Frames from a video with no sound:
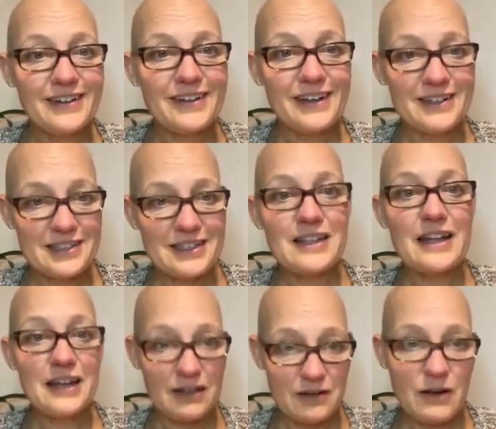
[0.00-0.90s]
And so
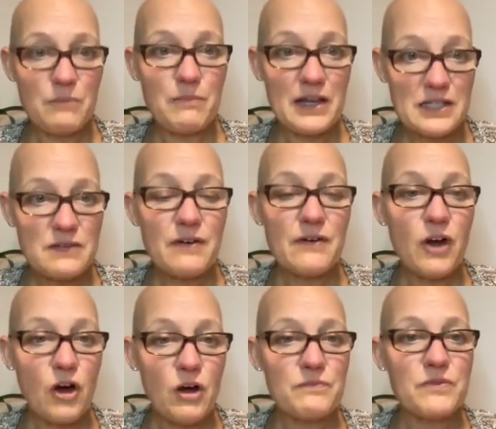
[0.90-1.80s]
then it, it makes it very
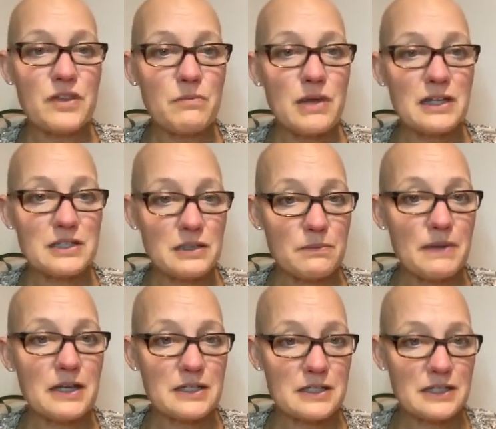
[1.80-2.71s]
hard for them make, to
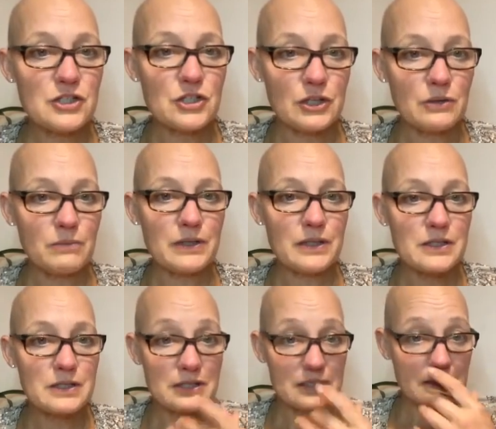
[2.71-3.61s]
make a decision
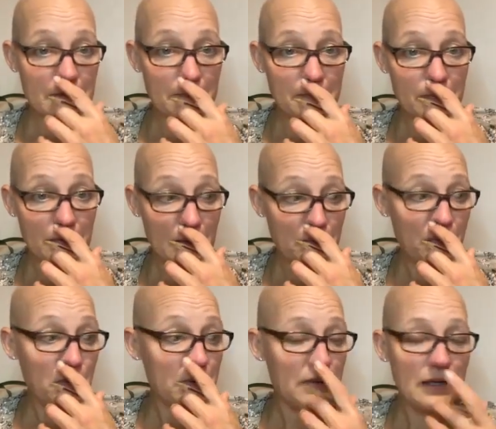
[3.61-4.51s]
because they're
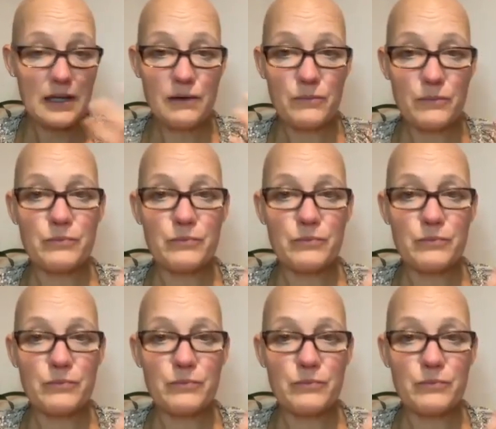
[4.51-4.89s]
probably thinking,